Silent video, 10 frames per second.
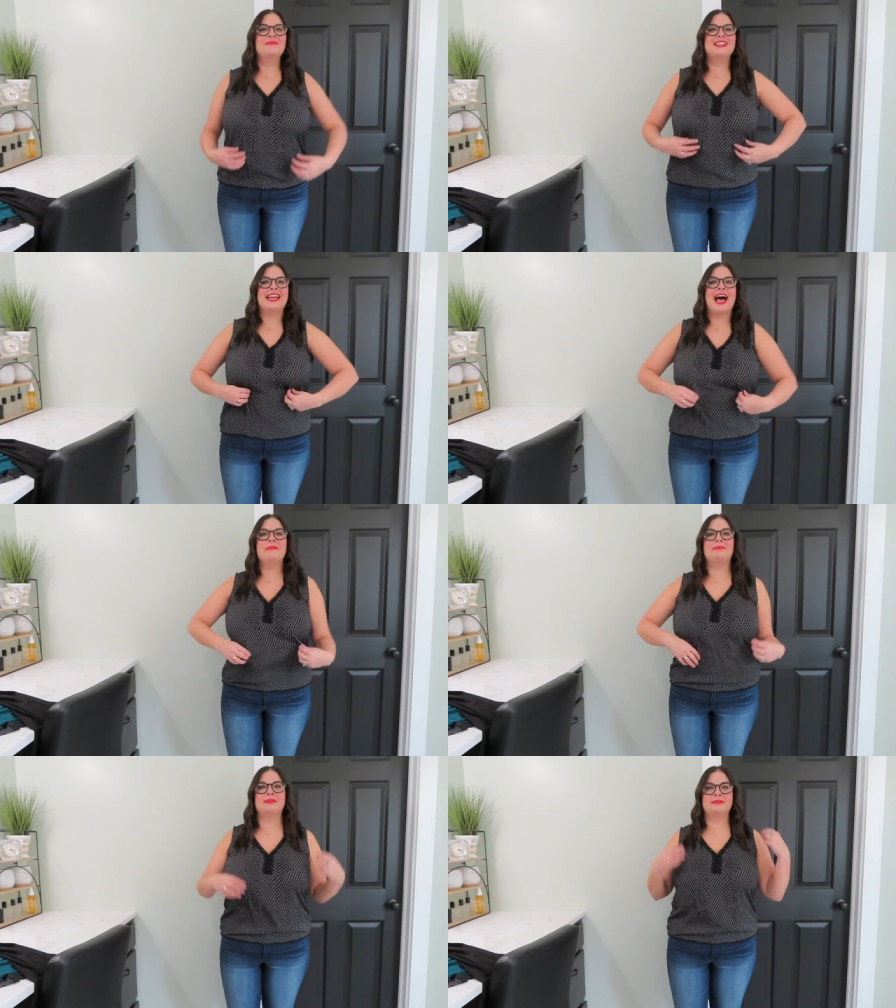The
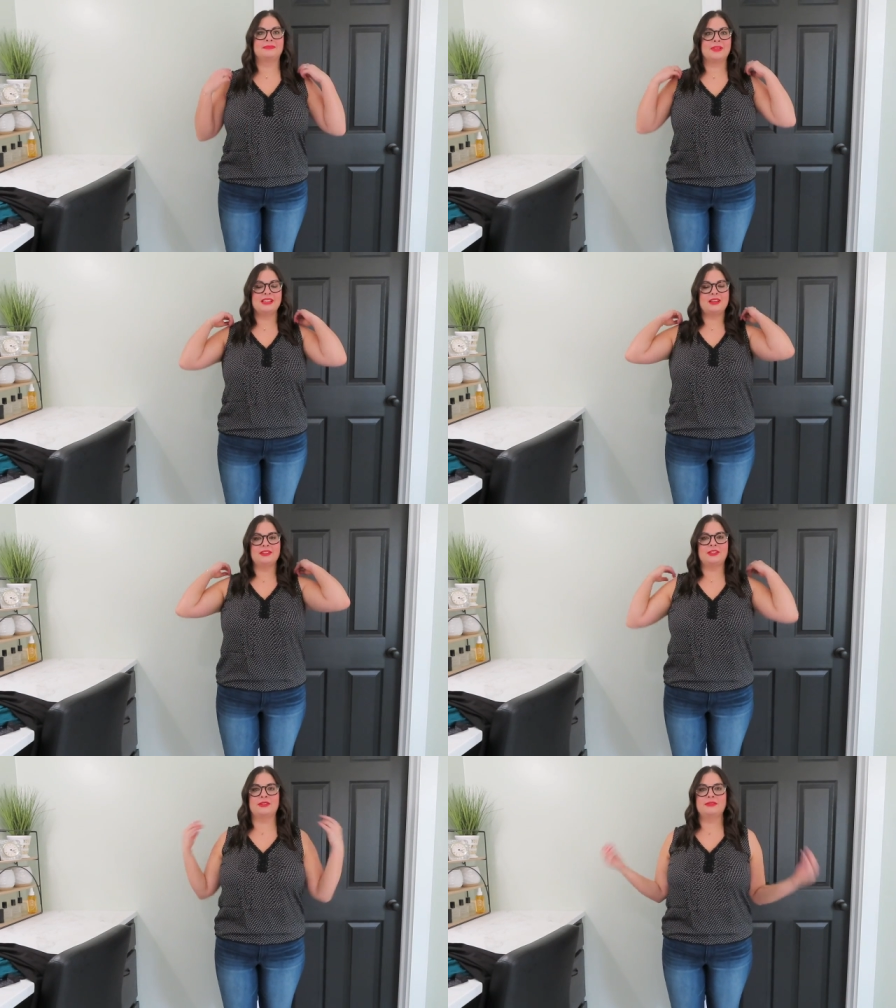top is
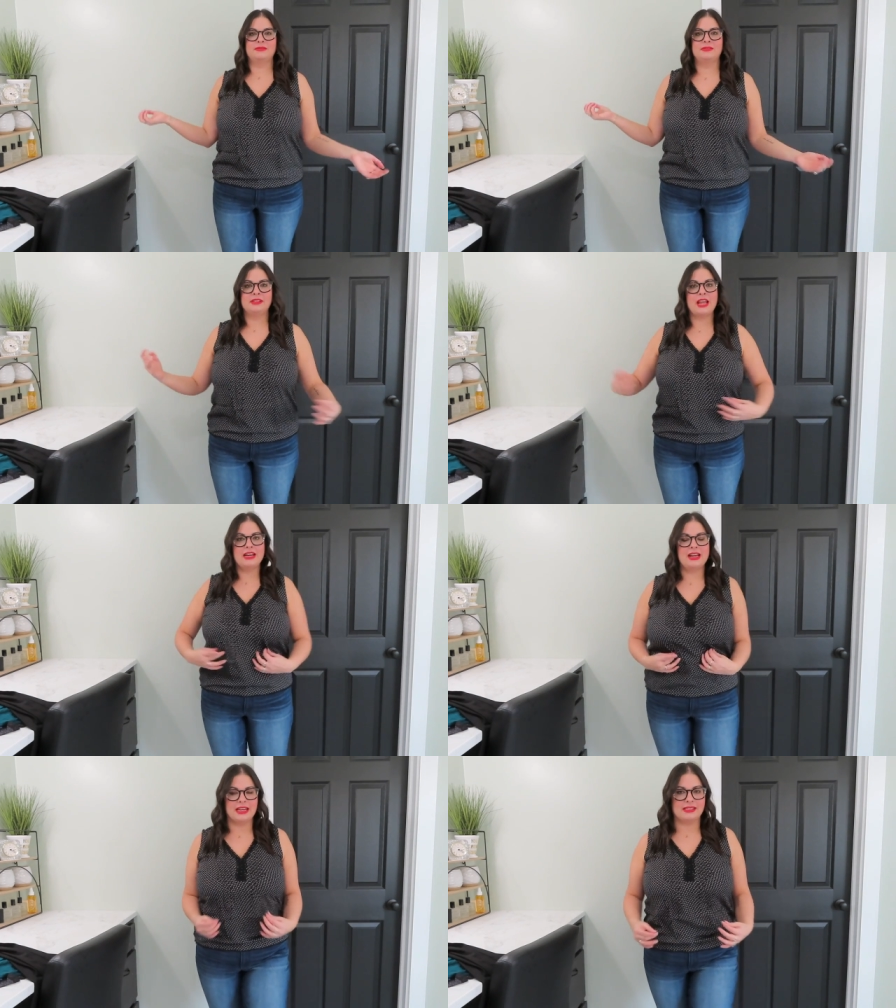also kind
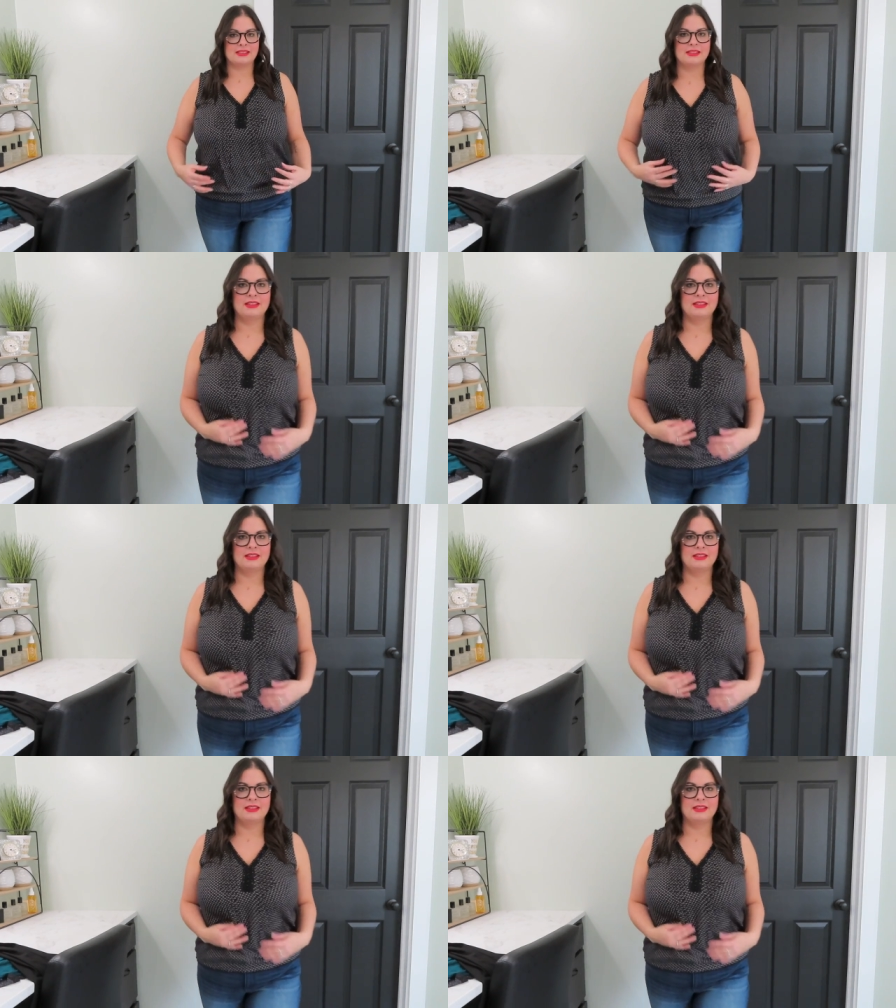of nice.